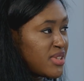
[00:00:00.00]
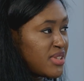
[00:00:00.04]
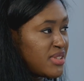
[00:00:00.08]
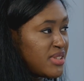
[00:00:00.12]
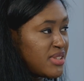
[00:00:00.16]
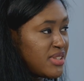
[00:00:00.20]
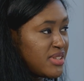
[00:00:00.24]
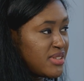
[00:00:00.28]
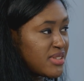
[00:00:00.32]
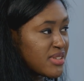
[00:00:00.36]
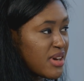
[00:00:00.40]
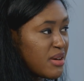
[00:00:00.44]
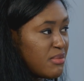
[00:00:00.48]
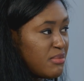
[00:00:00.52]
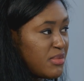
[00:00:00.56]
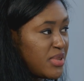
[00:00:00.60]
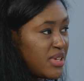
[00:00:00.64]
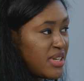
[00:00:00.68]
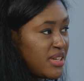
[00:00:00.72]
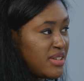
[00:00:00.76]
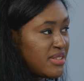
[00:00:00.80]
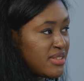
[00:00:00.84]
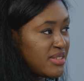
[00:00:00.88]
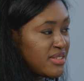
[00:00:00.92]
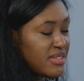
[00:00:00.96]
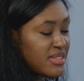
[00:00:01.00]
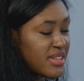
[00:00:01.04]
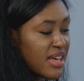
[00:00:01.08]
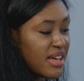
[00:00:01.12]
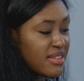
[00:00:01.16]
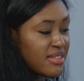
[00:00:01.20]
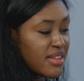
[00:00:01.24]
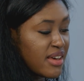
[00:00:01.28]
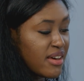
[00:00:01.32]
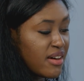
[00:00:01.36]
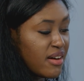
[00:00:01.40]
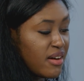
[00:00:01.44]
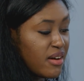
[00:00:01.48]
within these companies is
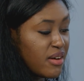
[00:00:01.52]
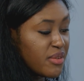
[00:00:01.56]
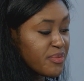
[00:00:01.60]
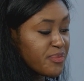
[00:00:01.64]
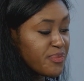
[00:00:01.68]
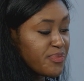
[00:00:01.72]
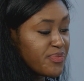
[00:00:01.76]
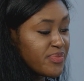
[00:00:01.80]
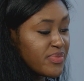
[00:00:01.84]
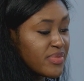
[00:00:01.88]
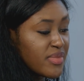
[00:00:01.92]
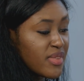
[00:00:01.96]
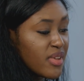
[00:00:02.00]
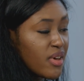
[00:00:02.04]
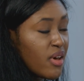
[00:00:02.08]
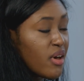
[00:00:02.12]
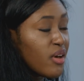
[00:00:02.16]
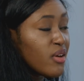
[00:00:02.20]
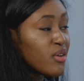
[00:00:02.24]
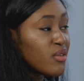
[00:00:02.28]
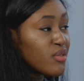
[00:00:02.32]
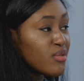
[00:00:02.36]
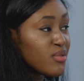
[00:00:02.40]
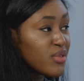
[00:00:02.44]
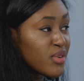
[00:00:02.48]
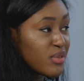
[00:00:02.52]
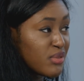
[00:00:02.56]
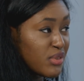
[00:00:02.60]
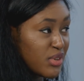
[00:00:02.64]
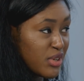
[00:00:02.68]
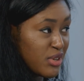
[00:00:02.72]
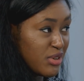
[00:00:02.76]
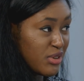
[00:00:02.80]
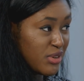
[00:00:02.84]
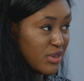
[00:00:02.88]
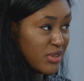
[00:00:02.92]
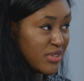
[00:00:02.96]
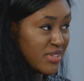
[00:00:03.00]
that they are
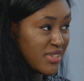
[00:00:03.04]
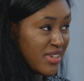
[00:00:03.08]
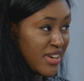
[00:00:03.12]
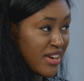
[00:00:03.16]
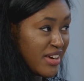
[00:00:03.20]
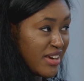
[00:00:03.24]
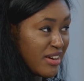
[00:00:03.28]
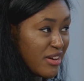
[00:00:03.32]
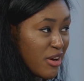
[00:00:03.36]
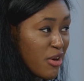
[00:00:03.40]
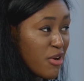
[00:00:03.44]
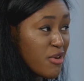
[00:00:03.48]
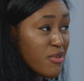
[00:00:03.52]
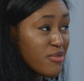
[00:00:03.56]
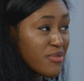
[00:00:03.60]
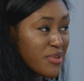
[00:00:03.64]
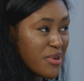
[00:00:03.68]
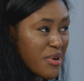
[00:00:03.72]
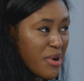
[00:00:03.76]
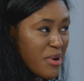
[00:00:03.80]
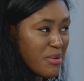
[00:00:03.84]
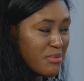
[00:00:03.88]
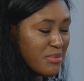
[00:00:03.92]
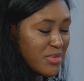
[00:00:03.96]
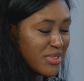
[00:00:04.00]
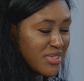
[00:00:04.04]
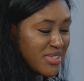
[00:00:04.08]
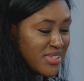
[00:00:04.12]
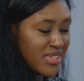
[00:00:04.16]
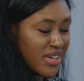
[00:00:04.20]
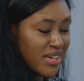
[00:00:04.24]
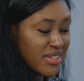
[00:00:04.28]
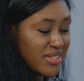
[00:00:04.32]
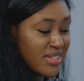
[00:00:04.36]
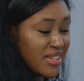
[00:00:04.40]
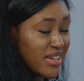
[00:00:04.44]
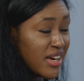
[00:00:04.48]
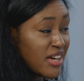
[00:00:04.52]
over-recruiting,
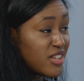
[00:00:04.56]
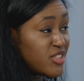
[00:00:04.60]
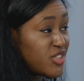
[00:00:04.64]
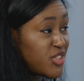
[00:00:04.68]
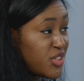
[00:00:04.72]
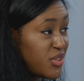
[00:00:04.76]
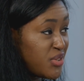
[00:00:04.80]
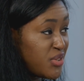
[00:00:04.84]
over-compensating at